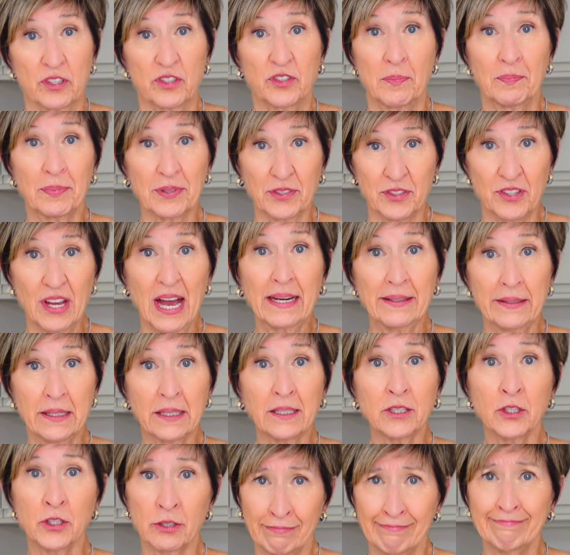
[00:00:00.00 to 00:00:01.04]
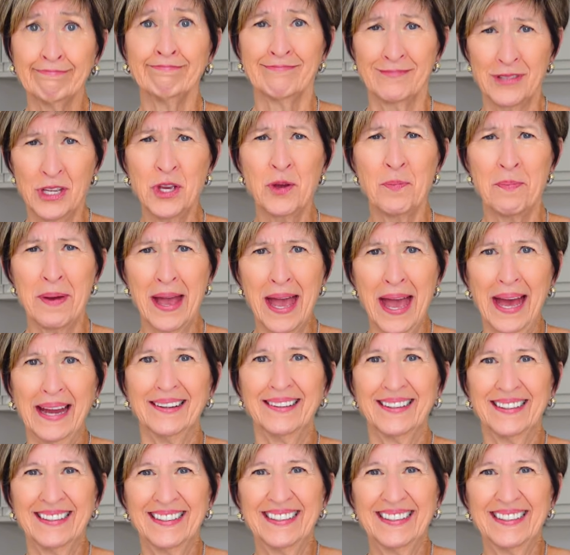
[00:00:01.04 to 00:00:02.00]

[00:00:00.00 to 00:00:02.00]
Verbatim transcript: a simple side dish? You bet.